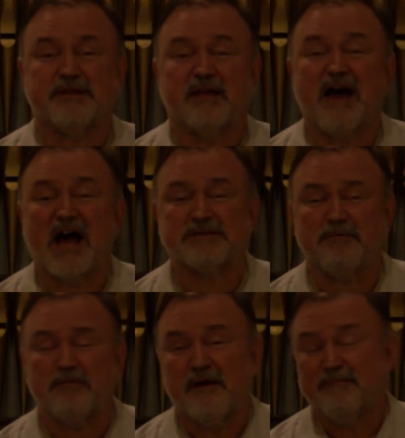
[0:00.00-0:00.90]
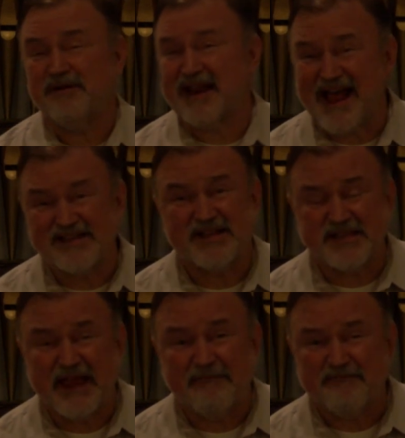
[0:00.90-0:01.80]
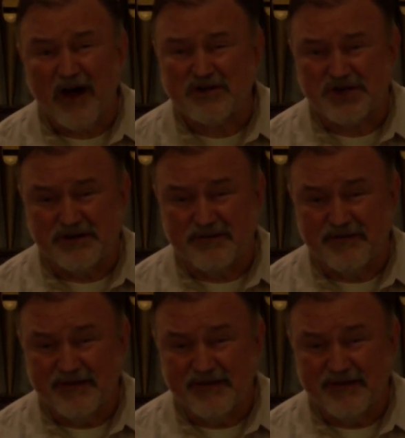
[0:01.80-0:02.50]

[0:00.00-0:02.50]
in the Gospel, but it has the same function,